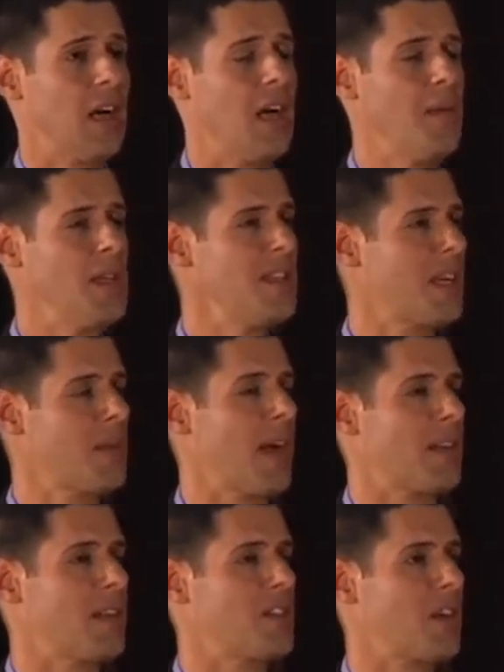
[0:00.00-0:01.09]
I mean, think
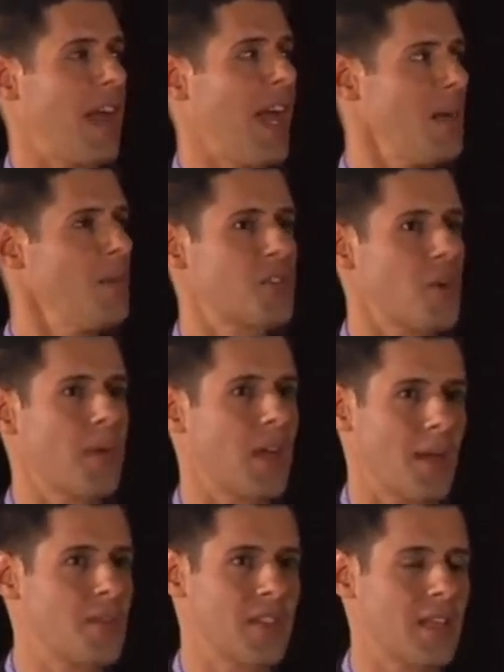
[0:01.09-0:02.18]
about this. Okay, animals don't
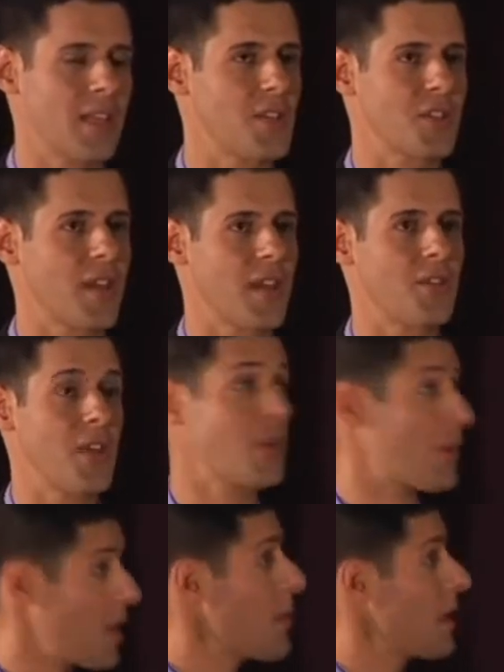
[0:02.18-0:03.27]
become state legislators either.
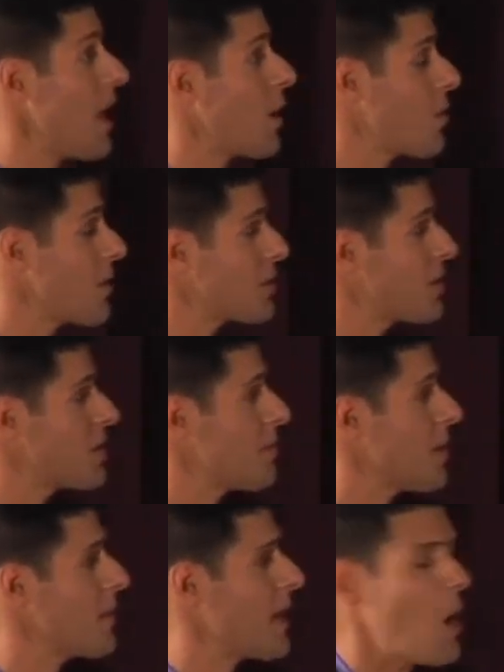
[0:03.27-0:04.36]
Can we lock Warren Chisholm
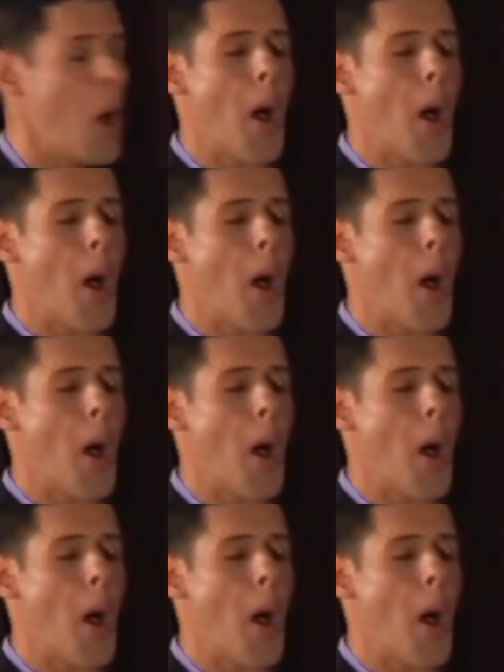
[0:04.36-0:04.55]
up now?